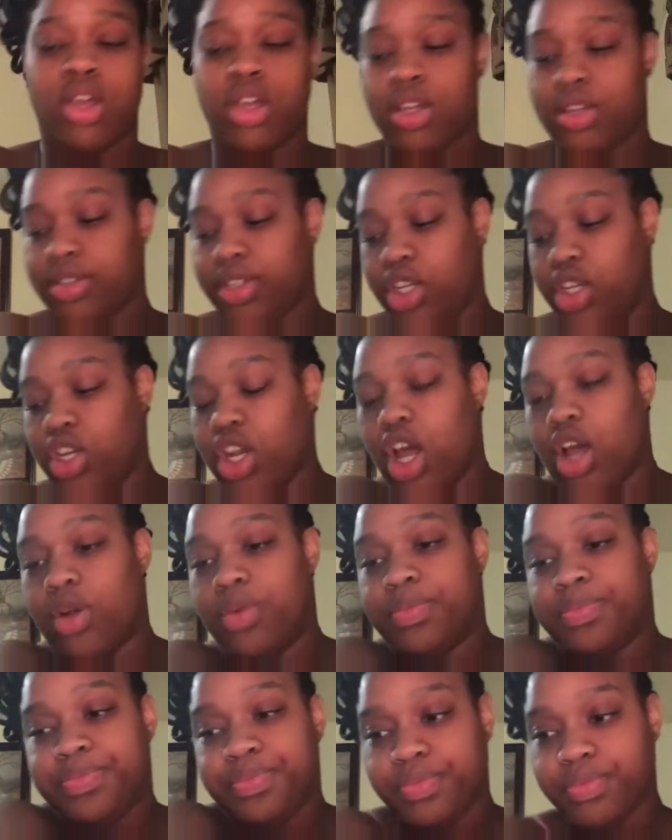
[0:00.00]
you
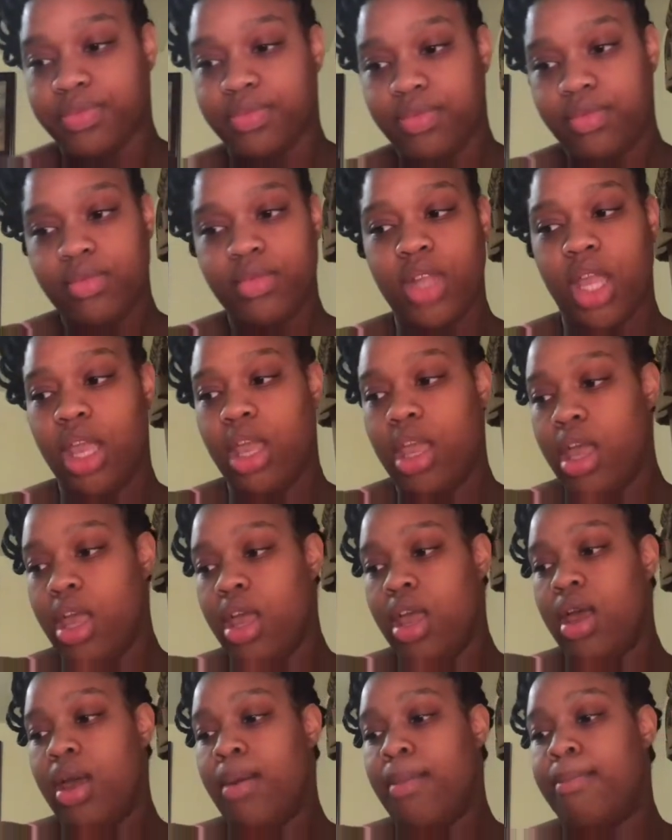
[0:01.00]
know,
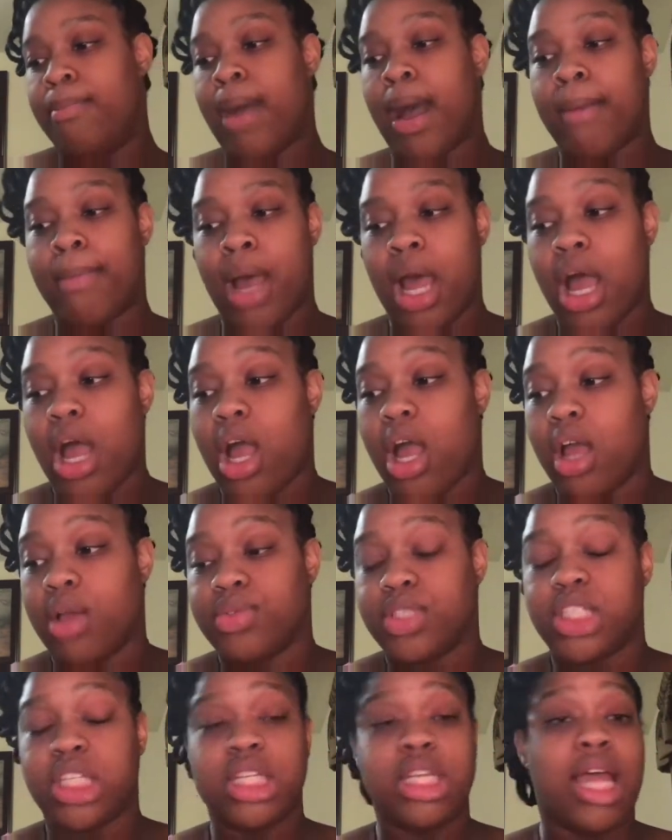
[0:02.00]
my mom,
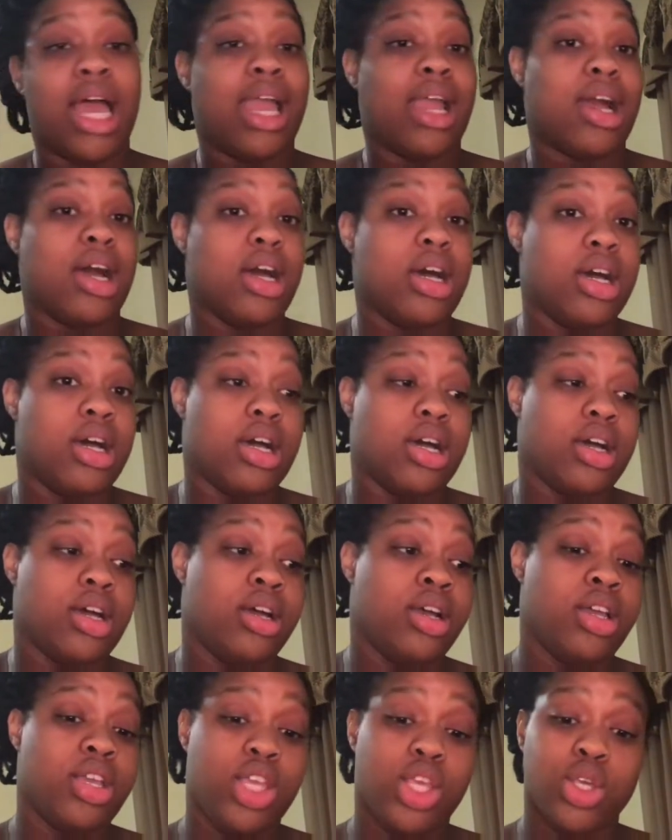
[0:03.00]
she like,
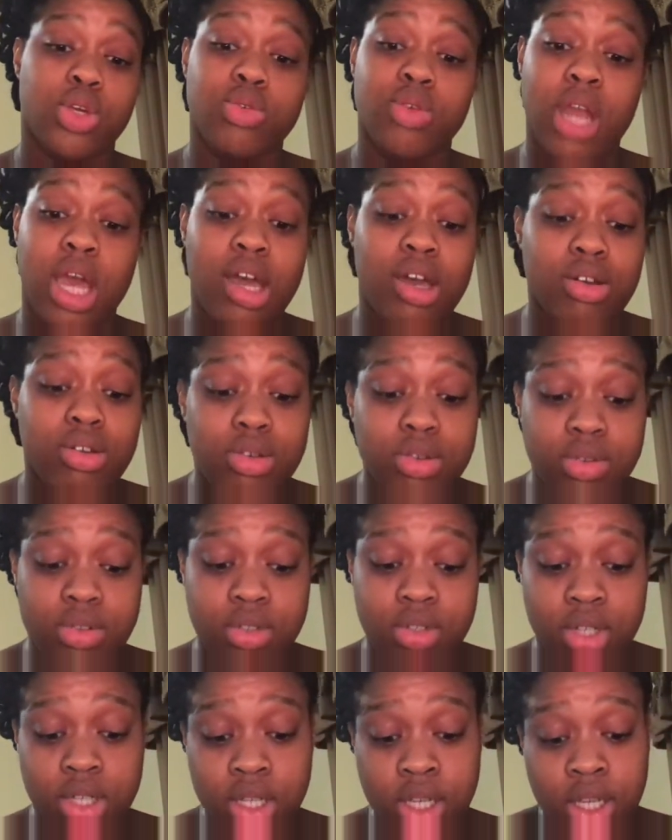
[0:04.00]
you know,
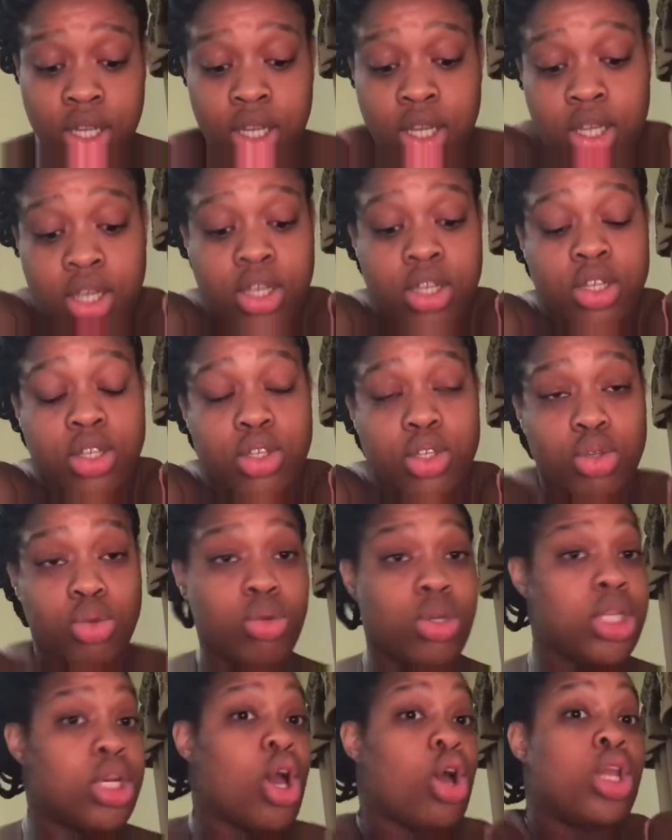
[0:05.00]
you
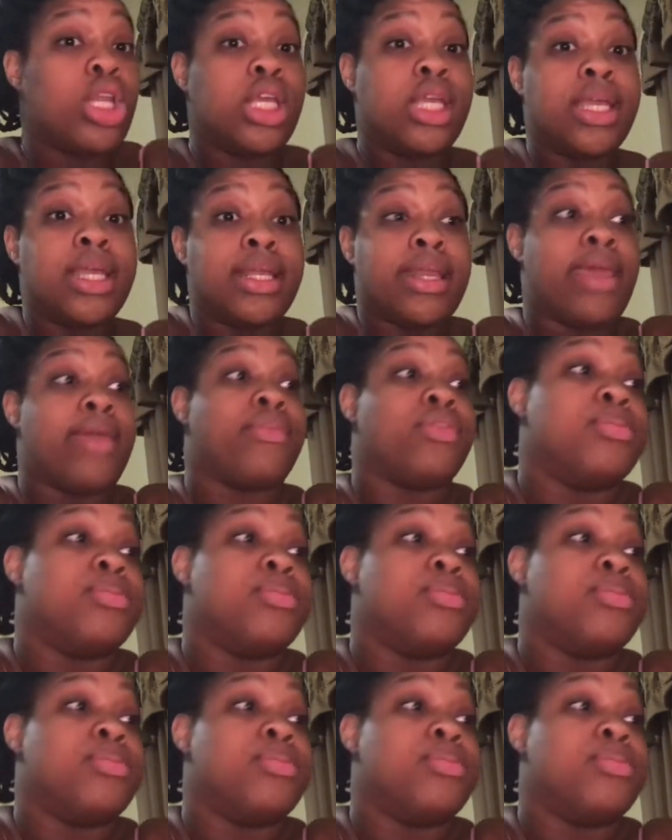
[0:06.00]
can only get that from